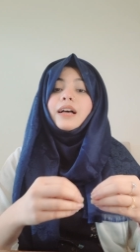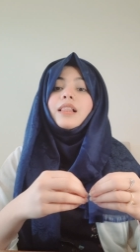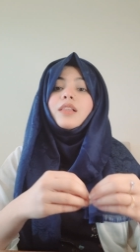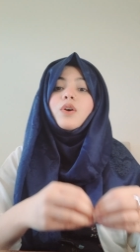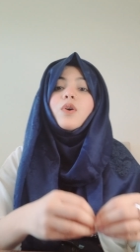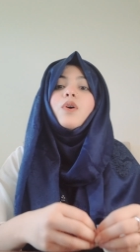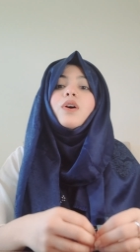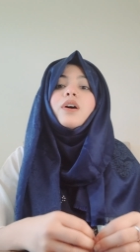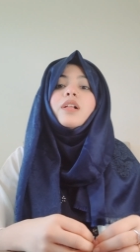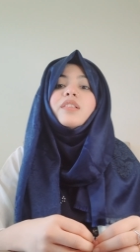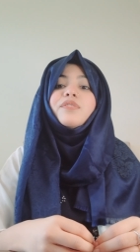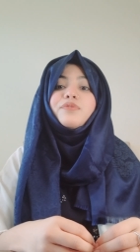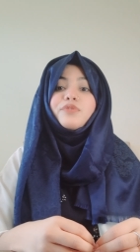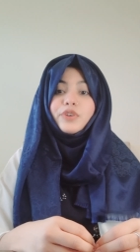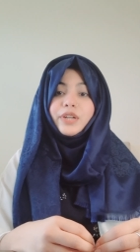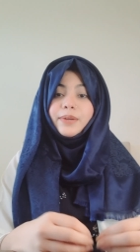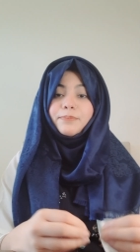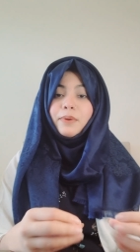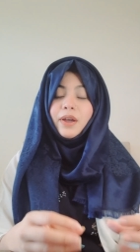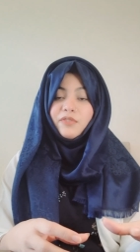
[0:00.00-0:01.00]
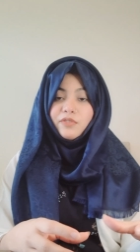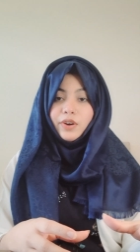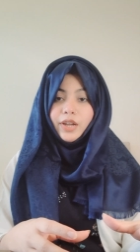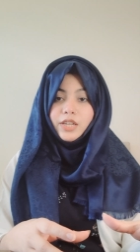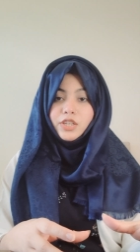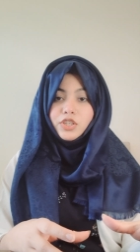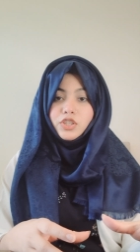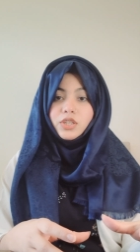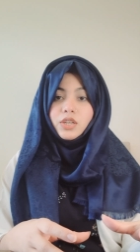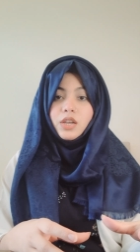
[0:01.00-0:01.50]
alcohol-free
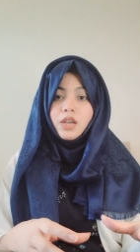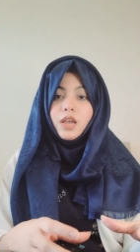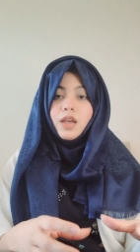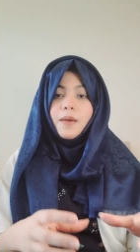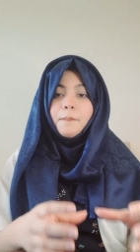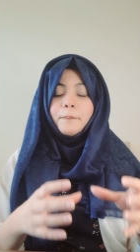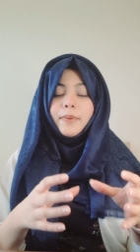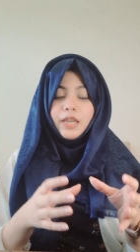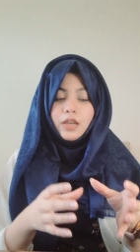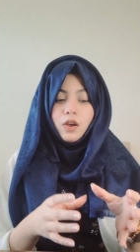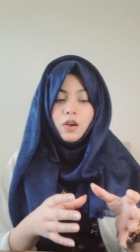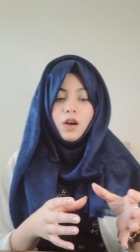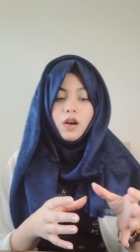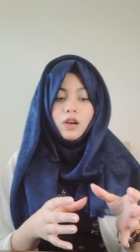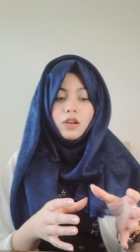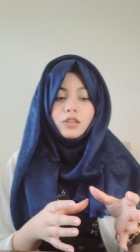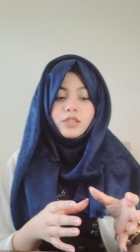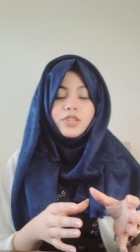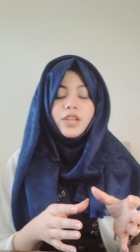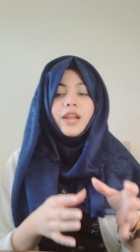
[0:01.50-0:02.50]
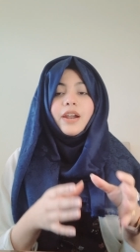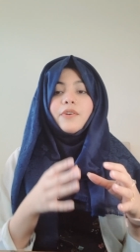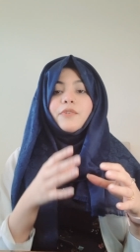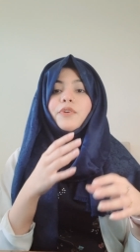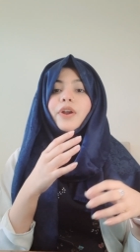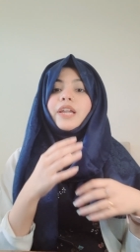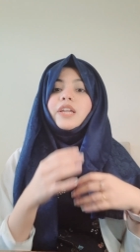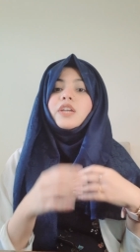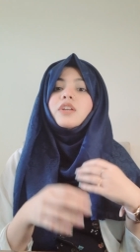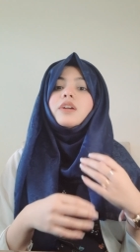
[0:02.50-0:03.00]
beverage, because
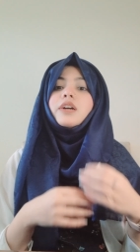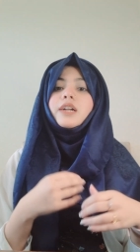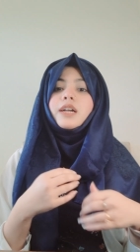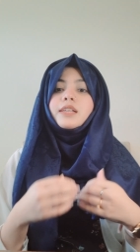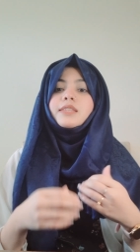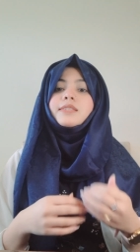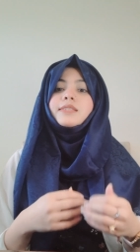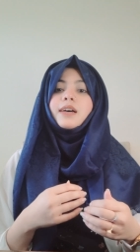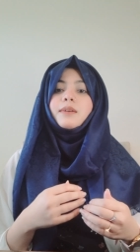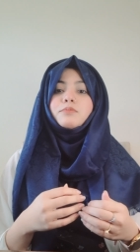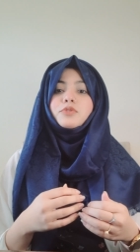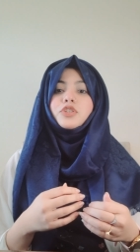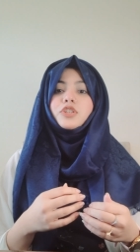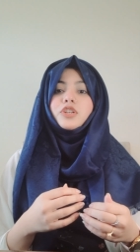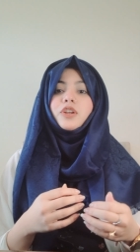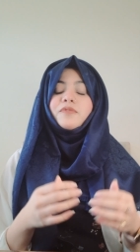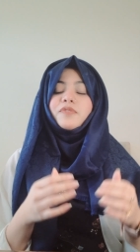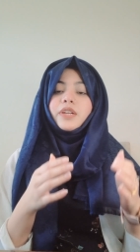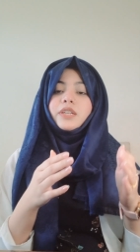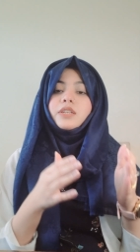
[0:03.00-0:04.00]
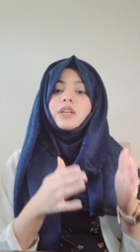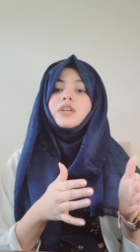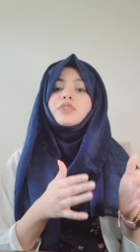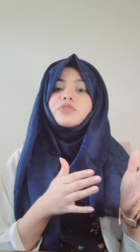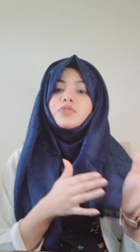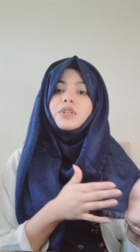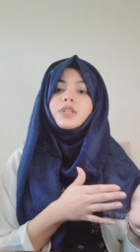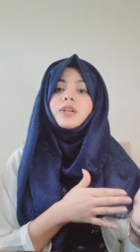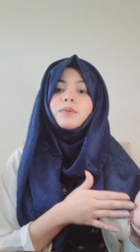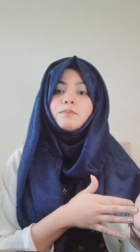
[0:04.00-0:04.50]
regular consumption of
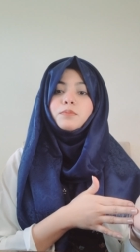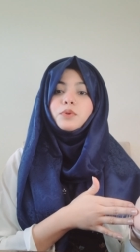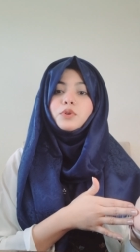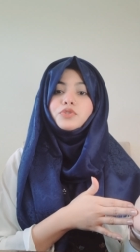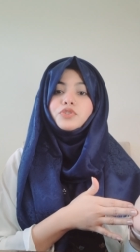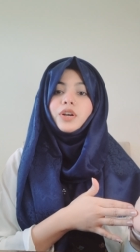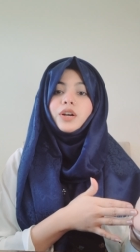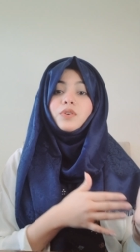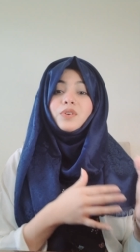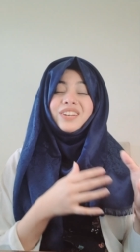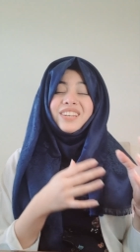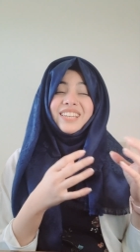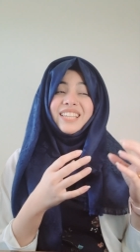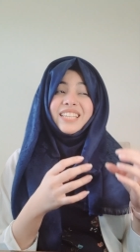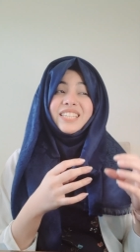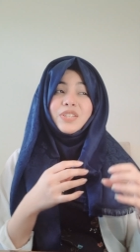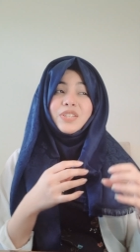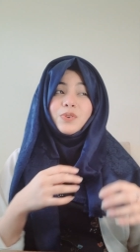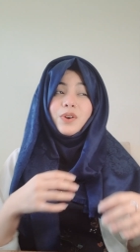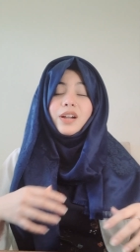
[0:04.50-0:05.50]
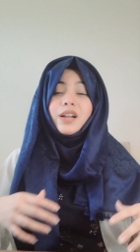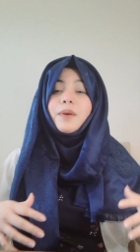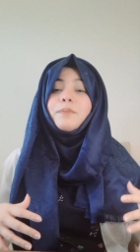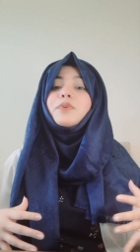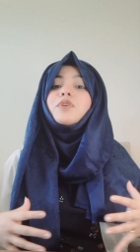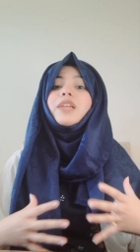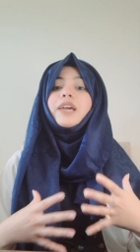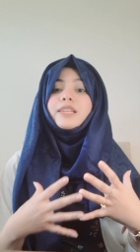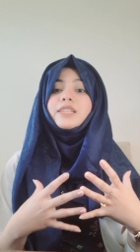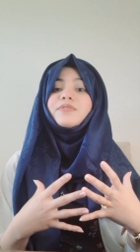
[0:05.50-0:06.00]
industrial kombucha could lead to a
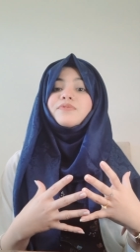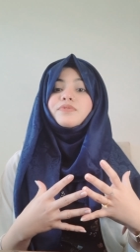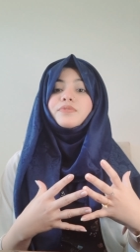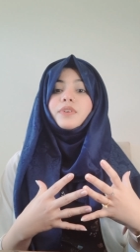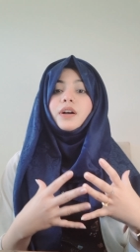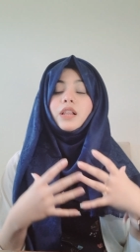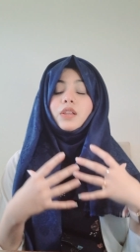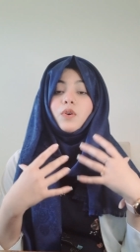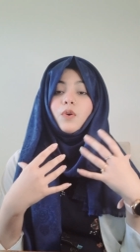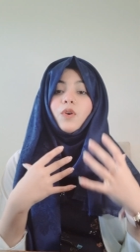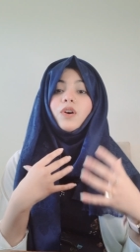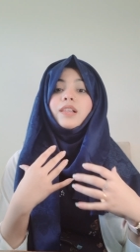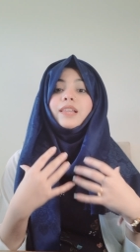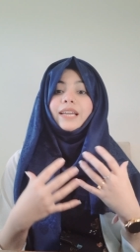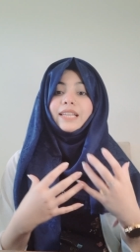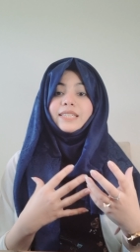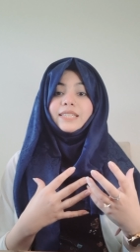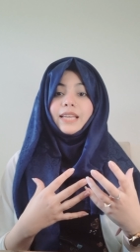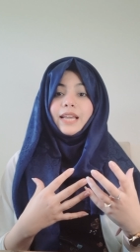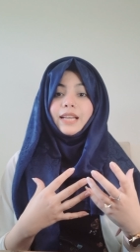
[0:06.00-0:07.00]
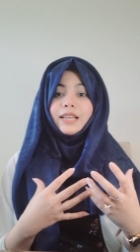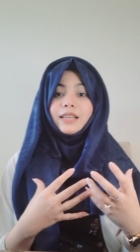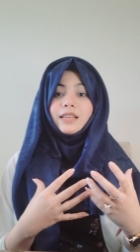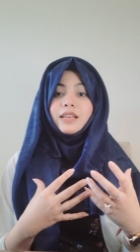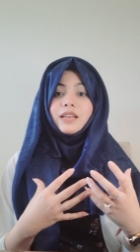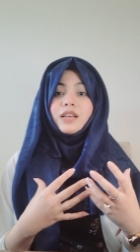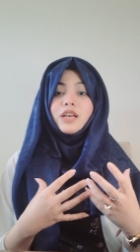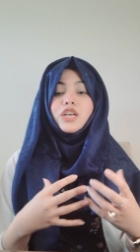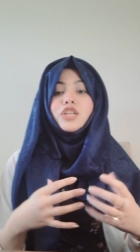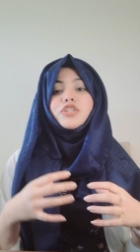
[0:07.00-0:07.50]
cumulative alcohol intake.
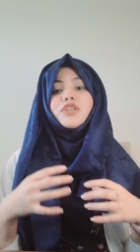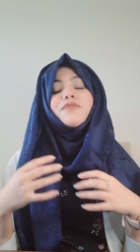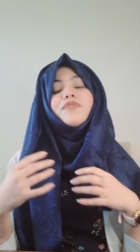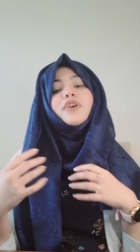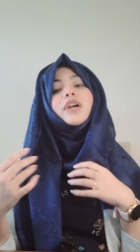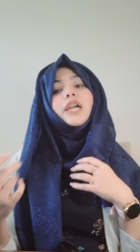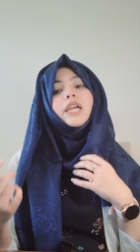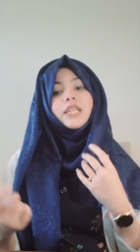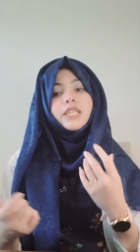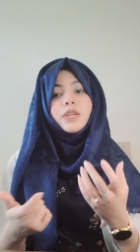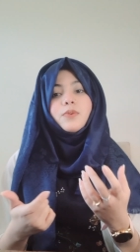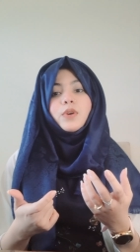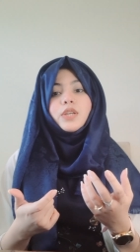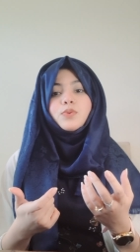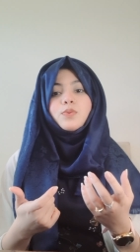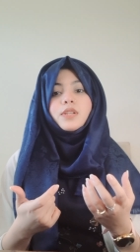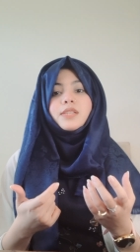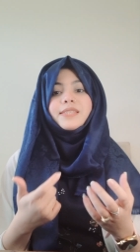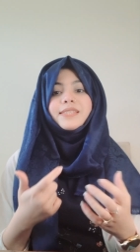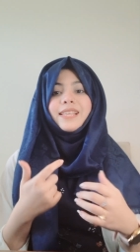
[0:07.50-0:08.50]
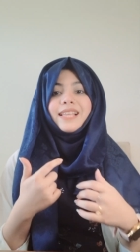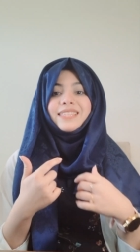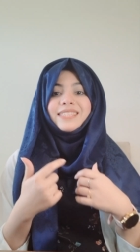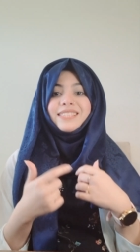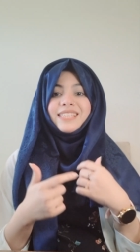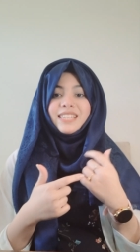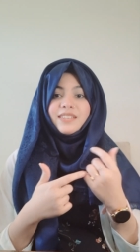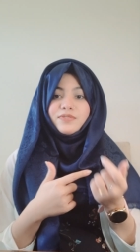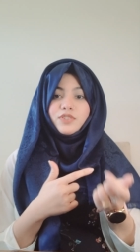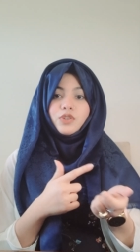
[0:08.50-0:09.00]
So for individuals
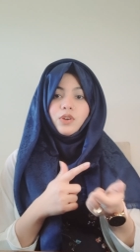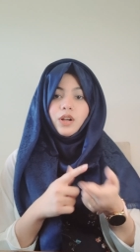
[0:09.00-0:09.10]
sensitive to